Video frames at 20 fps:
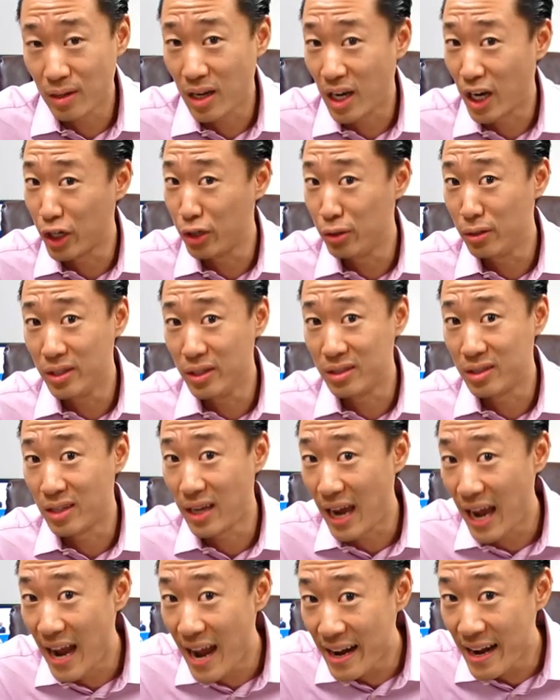how you need
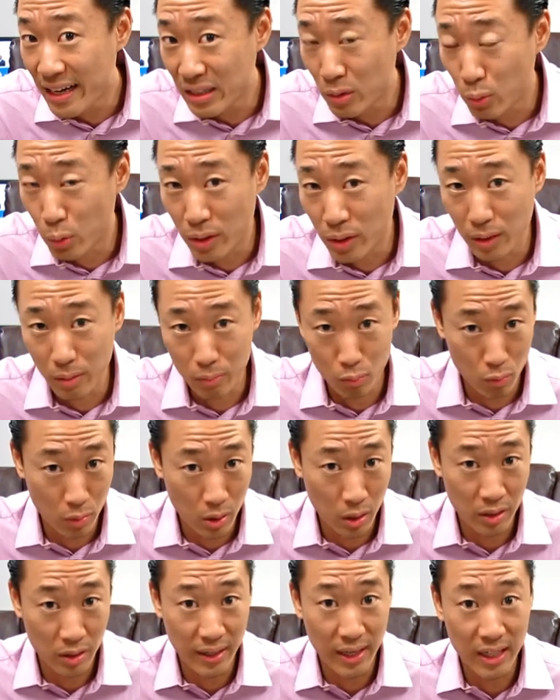to act, what
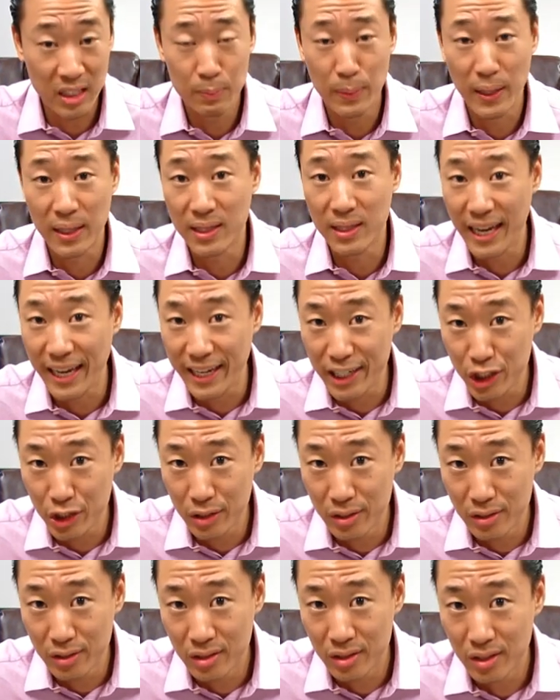are the
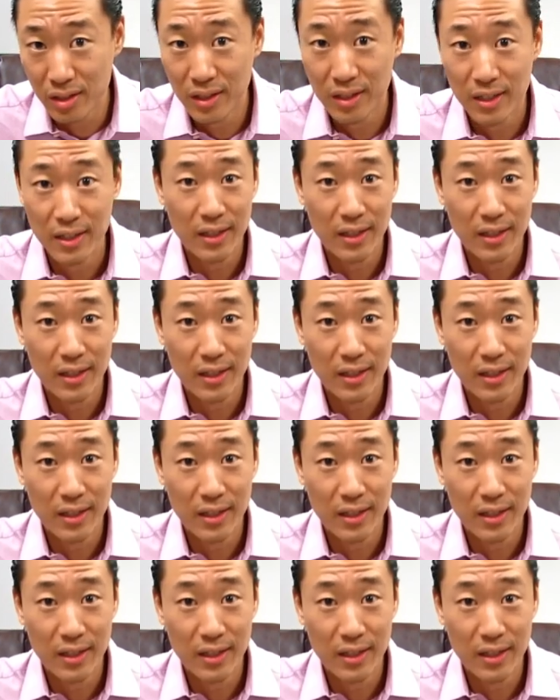expectations.